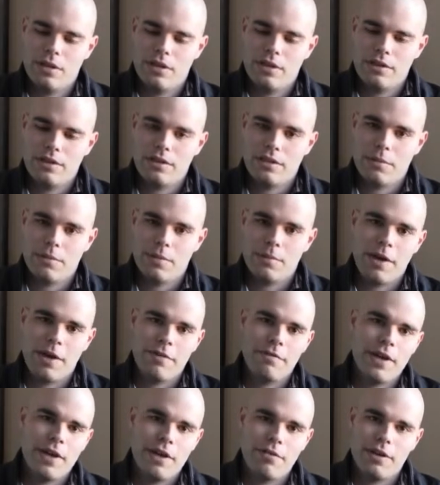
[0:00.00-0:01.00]
Some of my
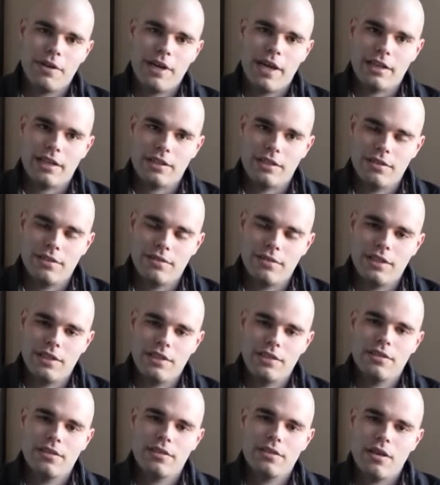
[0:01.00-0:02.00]
favorite
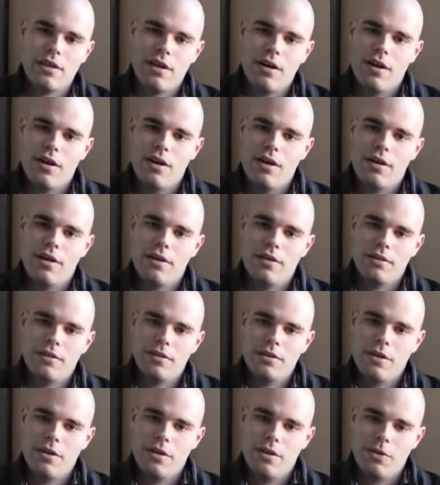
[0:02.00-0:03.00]
activities are
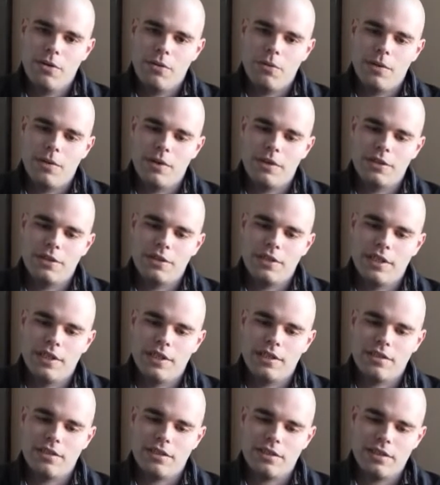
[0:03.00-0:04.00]
when she
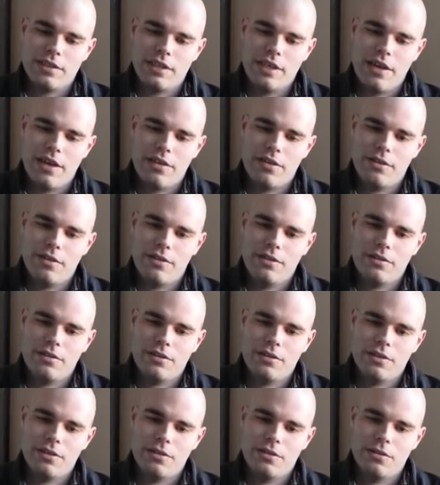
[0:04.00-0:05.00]
gets us together
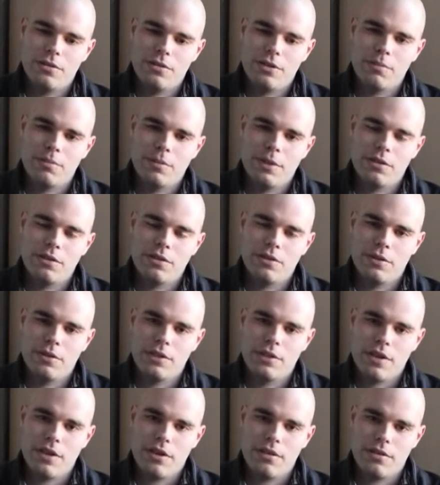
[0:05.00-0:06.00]
to speak to
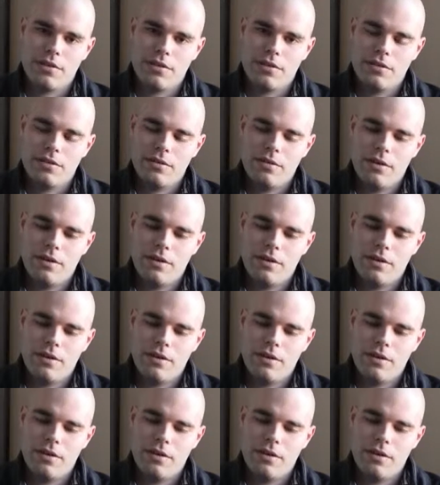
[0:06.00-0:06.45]
each other.